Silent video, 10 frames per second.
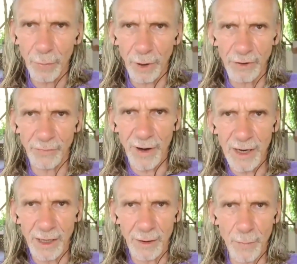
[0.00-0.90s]
But
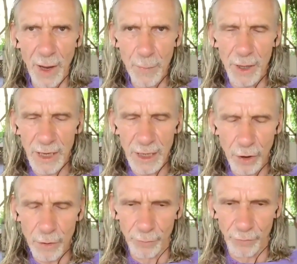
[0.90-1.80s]
when the memory
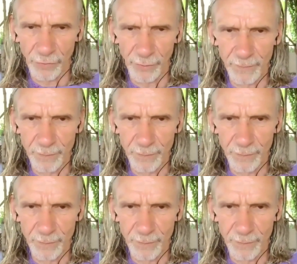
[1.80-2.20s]
comes,